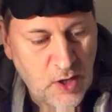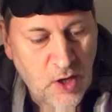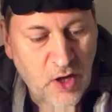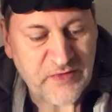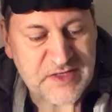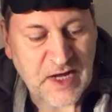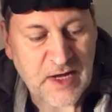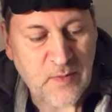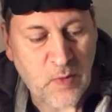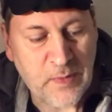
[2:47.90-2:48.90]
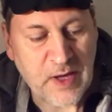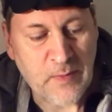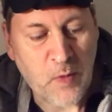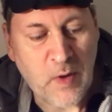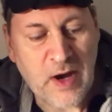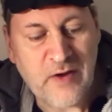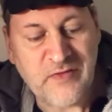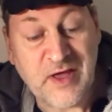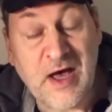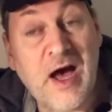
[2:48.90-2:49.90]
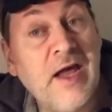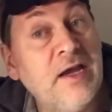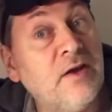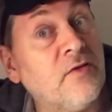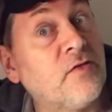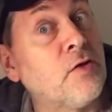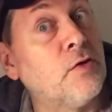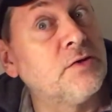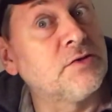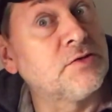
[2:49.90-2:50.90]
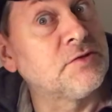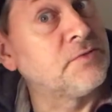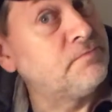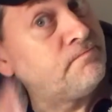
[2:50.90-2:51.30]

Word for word: Over time, we become aware of the kind of thoughts